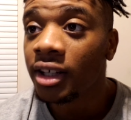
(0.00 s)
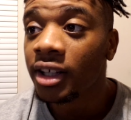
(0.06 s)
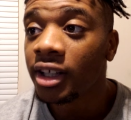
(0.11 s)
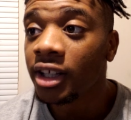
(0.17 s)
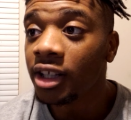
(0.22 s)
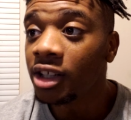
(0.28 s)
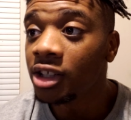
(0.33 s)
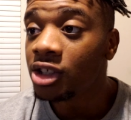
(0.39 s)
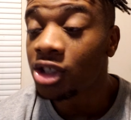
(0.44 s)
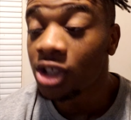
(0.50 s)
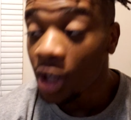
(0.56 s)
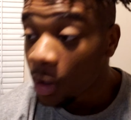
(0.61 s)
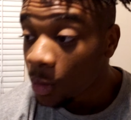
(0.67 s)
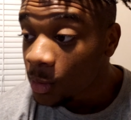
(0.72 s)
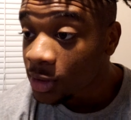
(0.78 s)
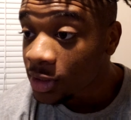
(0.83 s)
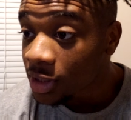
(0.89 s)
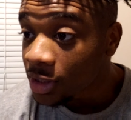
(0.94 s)
He
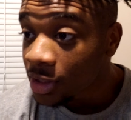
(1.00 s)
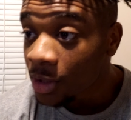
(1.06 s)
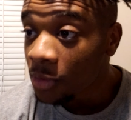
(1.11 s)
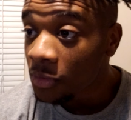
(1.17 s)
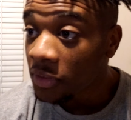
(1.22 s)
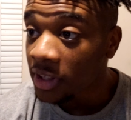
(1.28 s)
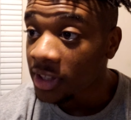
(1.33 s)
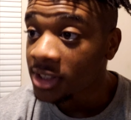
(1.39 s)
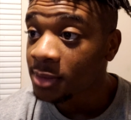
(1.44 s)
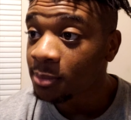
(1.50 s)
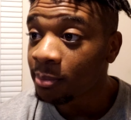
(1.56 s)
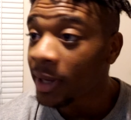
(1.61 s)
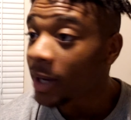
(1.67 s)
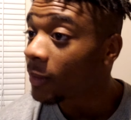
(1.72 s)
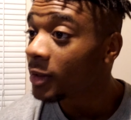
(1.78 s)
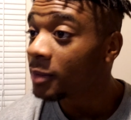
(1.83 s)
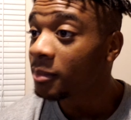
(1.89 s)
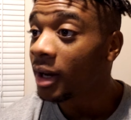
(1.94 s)
chose to do this.
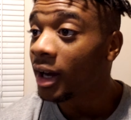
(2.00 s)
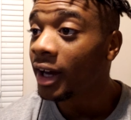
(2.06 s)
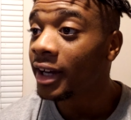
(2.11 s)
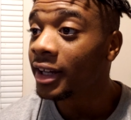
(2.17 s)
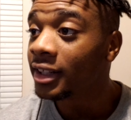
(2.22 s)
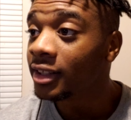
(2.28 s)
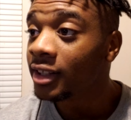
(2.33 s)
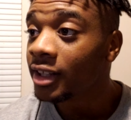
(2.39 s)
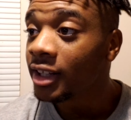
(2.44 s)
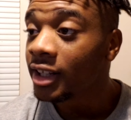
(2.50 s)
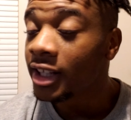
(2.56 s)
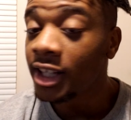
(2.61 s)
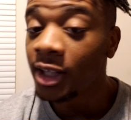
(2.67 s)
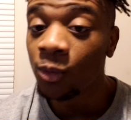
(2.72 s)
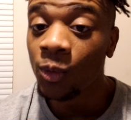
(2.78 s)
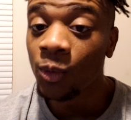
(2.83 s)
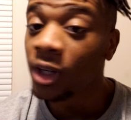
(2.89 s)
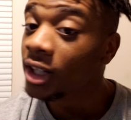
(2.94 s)
Bear in mind,
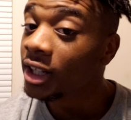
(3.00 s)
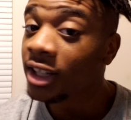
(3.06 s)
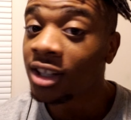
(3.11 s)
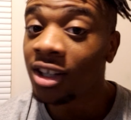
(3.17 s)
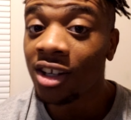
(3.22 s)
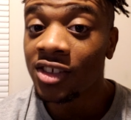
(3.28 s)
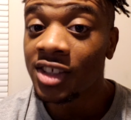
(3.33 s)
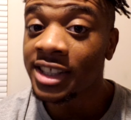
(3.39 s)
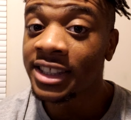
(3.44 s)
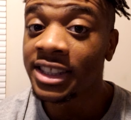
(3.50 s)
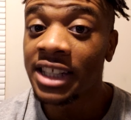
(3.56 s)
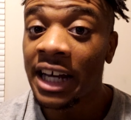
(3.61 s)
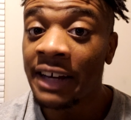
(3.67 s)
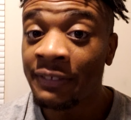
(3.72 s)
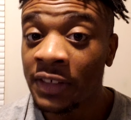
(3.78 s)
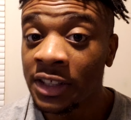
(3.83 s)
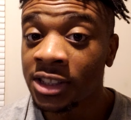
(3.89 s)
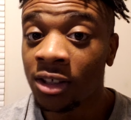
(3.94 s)
He really could have just
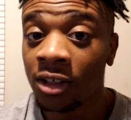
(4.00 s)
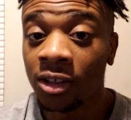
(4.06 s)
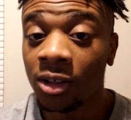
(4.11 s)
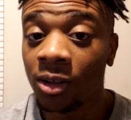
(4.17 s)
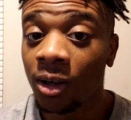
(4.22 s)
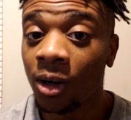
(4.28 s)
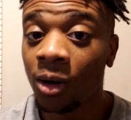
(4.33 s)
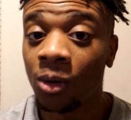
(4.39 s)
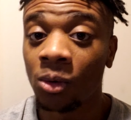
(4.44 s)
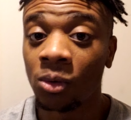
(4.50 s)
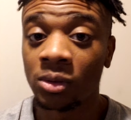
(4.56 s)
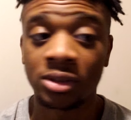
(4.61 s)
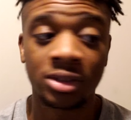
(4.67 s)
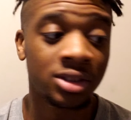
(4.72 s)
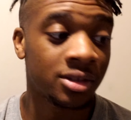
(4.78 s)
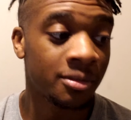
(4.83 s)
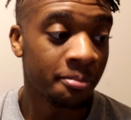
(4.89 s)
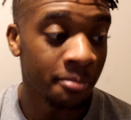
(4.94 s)
left us on our own
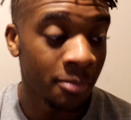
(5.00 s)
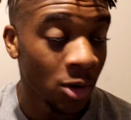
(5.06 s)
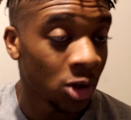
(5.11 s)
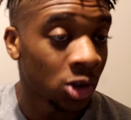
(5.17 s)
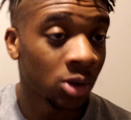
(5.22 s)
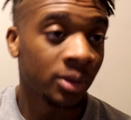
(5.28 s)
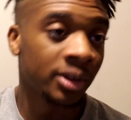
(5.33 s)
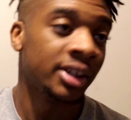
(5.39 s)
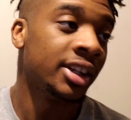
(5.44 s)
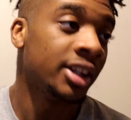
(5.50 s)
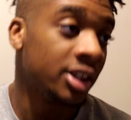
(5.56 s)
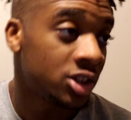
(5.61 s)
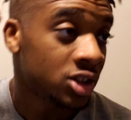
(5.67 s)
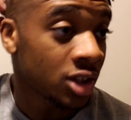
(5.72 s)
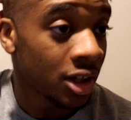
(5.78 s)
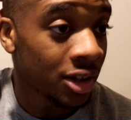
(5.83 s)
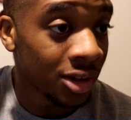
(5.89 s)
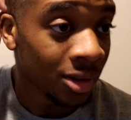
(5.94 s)
to murdering
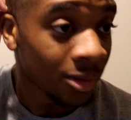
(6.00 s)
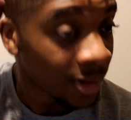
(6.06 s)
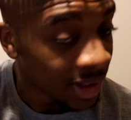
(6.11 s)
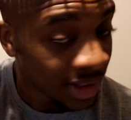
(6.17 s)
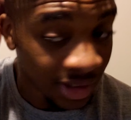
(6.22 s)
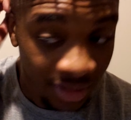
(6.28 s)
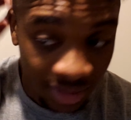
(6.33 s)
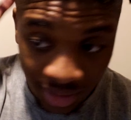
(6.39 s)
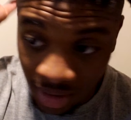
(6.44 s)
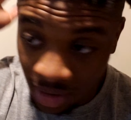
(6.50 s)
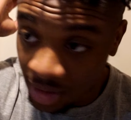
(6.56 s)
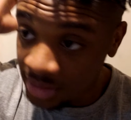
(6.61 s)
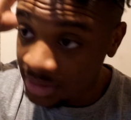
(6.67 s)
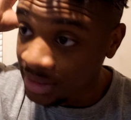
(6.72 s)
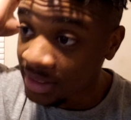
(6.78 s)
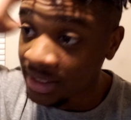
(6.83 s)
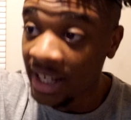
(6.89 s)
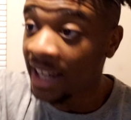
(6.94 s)
each other and
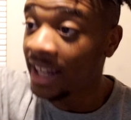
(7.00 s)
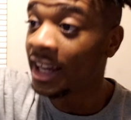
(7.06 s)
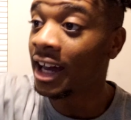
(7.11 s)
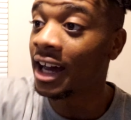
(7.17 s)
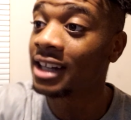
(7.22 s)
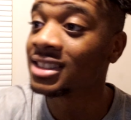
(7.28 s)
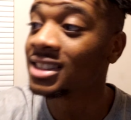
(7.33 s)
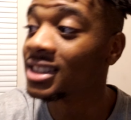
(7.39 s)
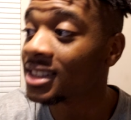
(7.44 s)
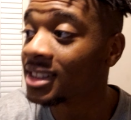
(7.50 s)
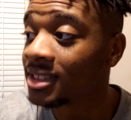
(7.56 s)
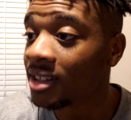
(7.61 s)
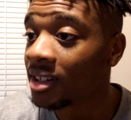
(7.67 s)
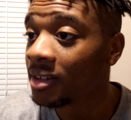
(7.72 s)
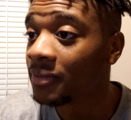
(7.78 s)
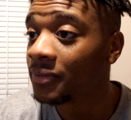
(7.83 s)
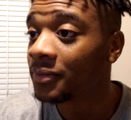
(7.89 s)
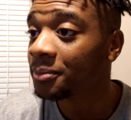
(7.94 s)
causing chaos and
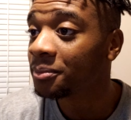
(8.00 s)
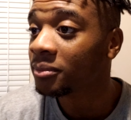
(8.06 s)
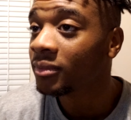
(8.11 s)
stuff.